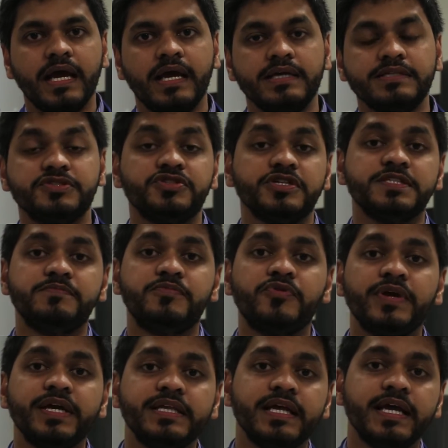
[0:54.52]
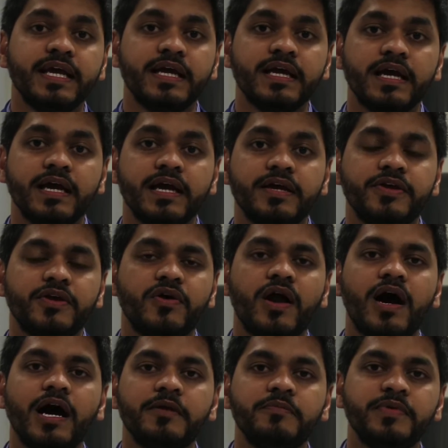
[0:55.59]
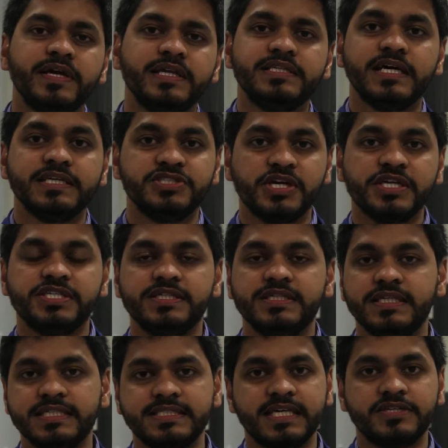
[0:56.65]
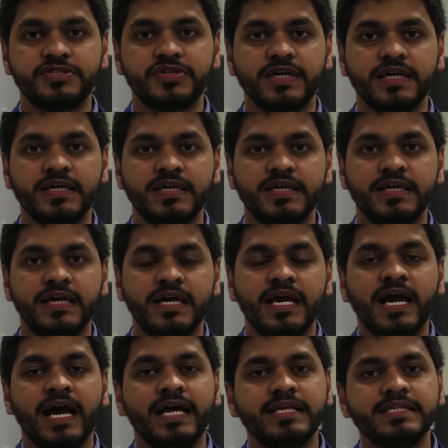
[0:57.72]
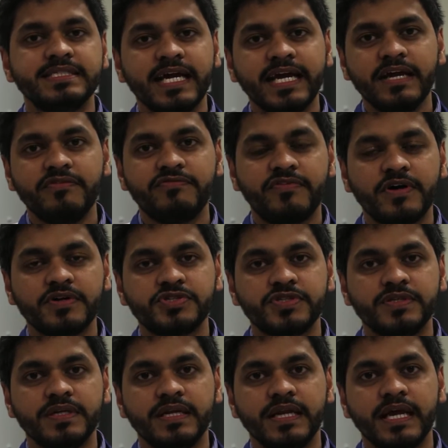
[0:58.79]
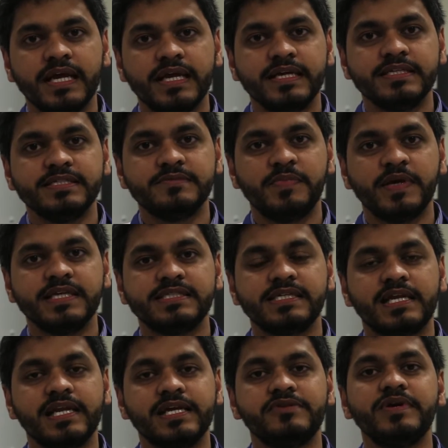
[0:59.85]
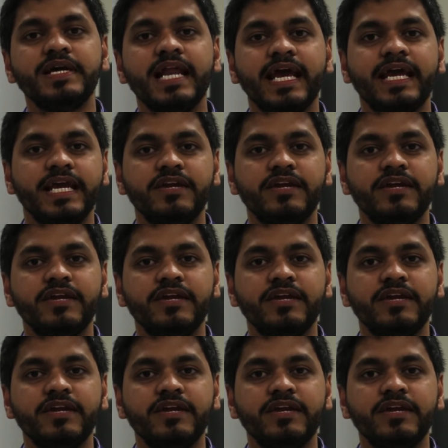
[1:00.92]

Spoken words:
such as breathing, your heartbeat, digestion, etc. And the second function is basically relaying